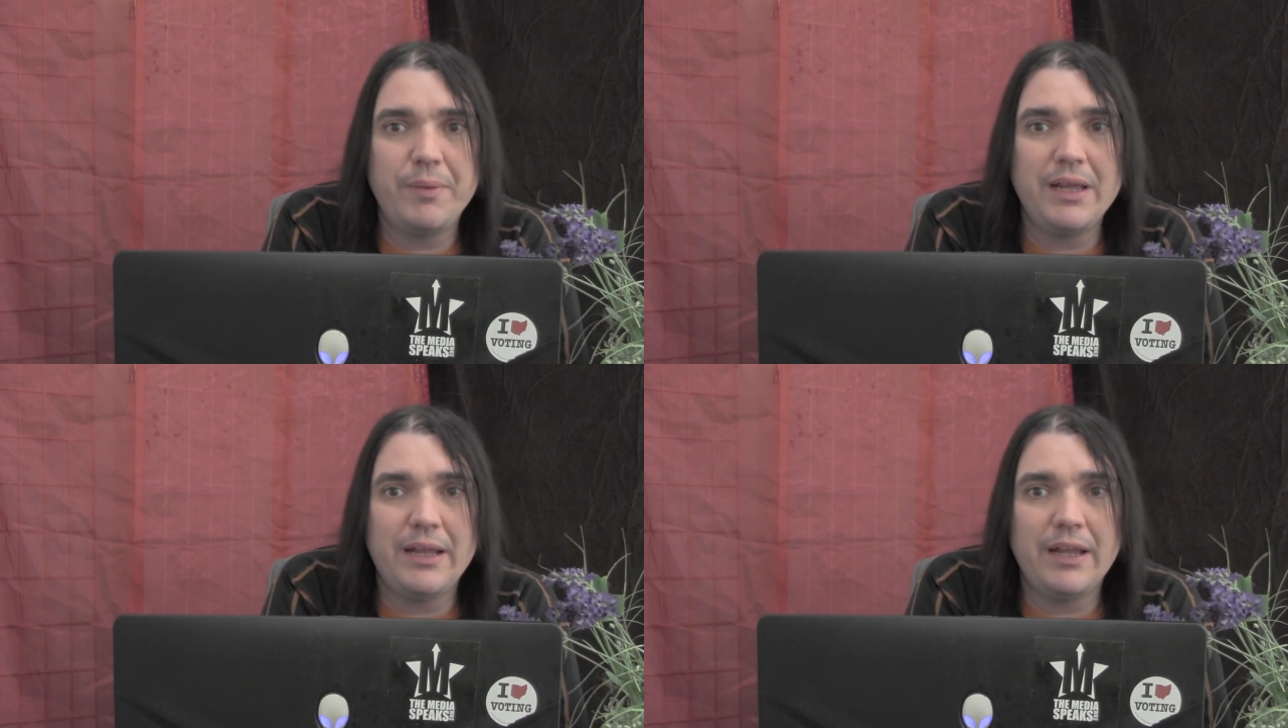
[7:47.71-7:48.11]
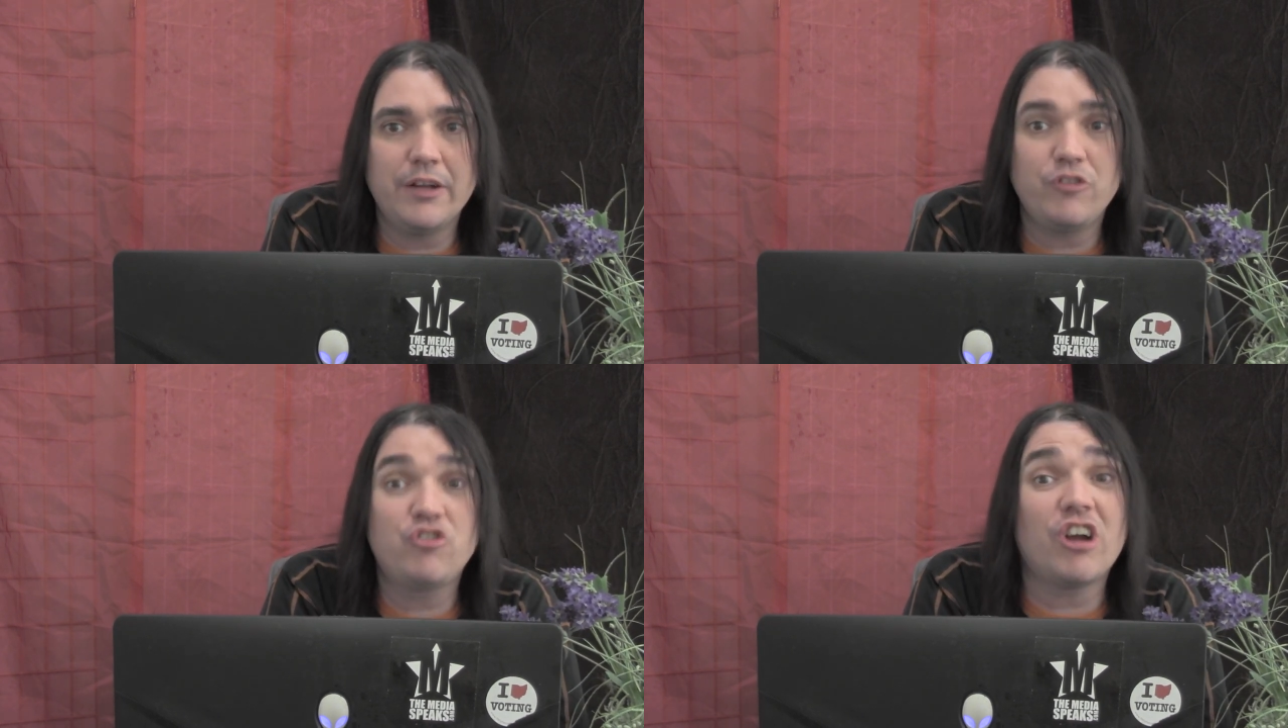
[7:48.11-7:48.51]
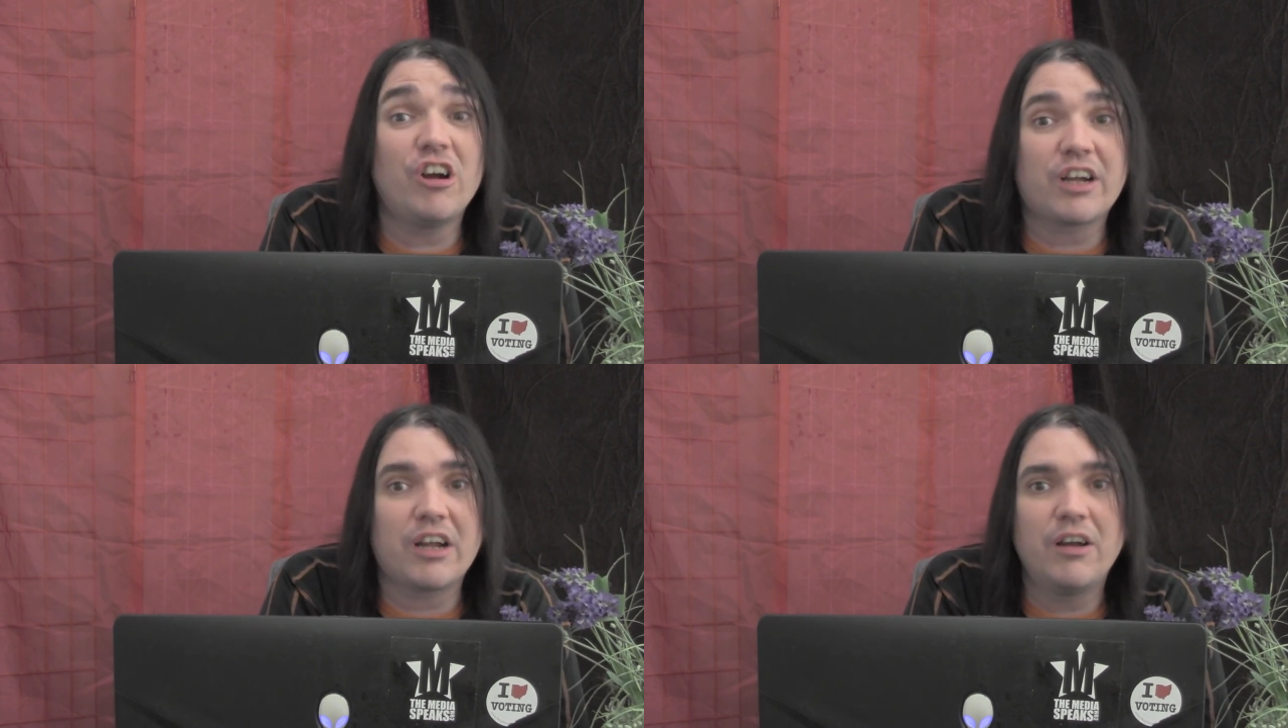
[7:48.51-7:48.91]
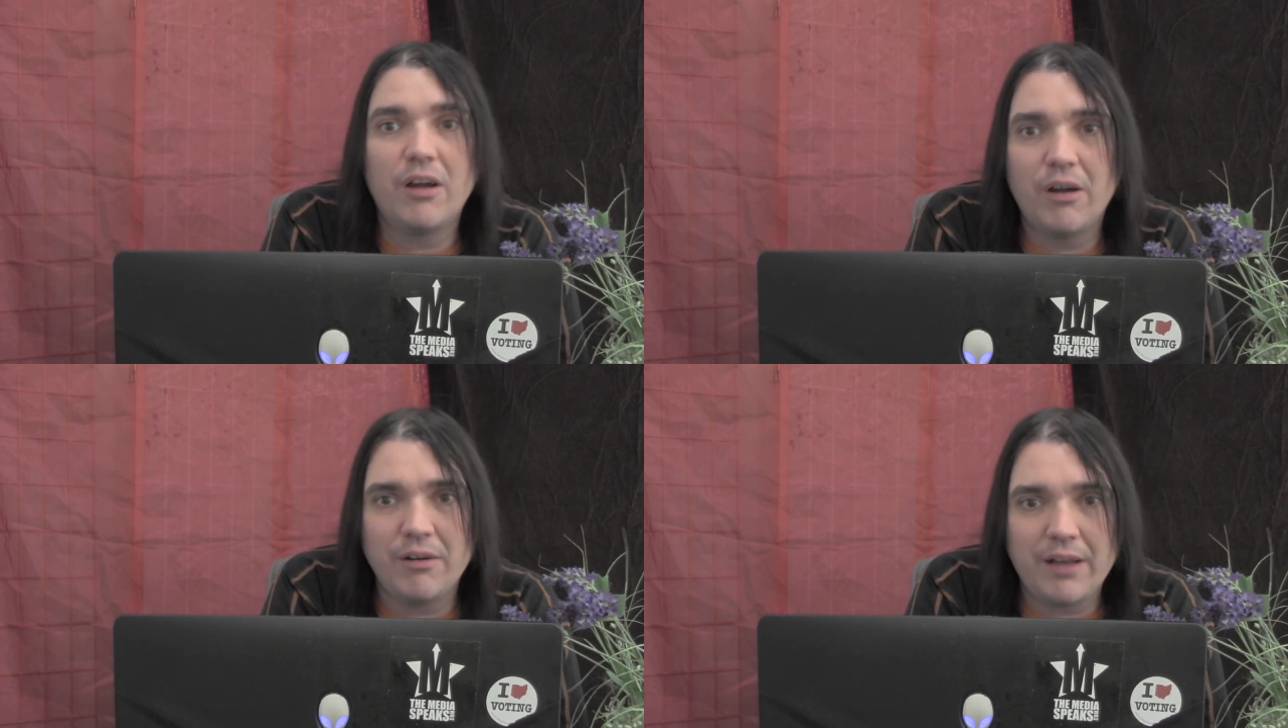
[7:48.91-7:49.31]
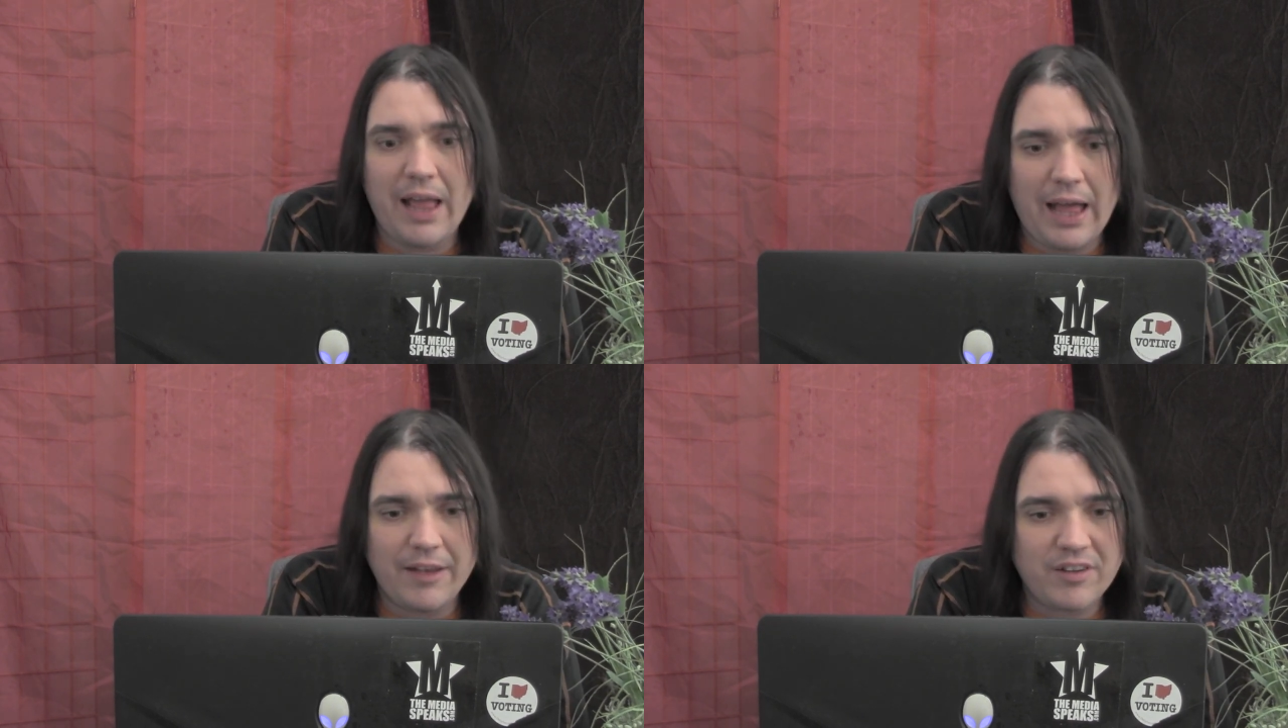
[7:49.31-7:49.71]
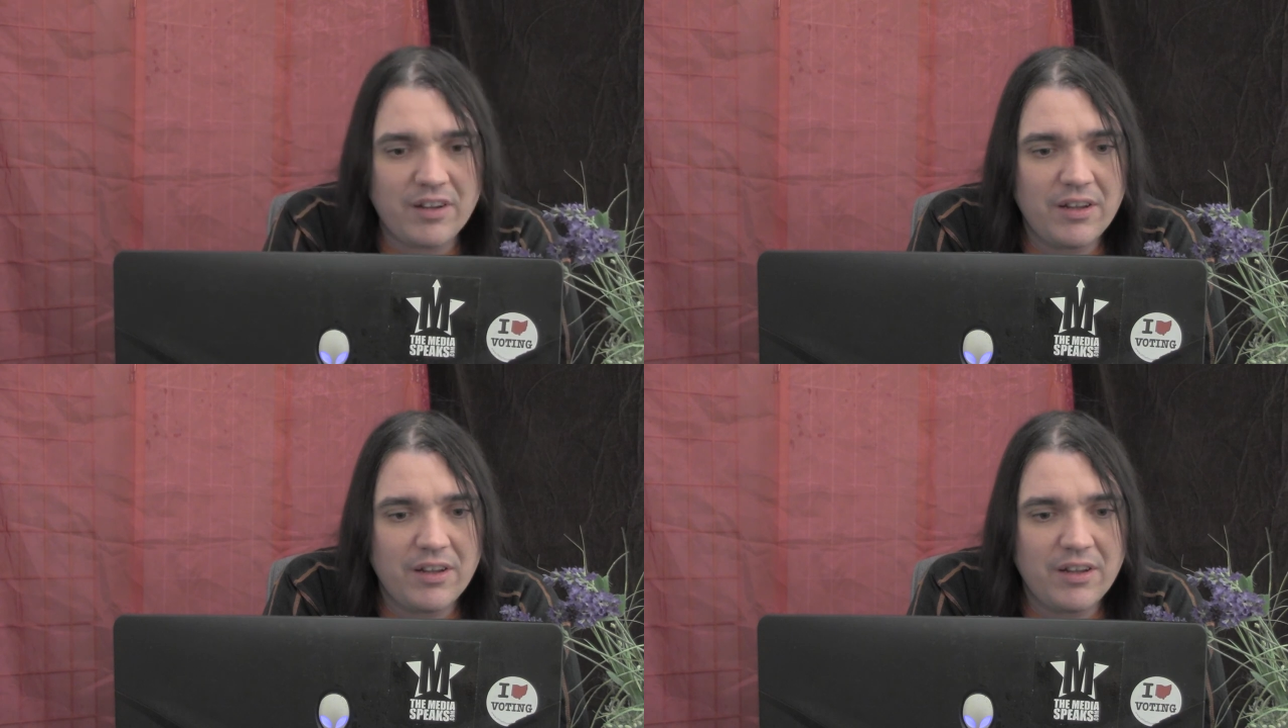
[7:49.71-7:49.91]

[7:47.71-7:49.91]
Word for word: be he a jerk or not.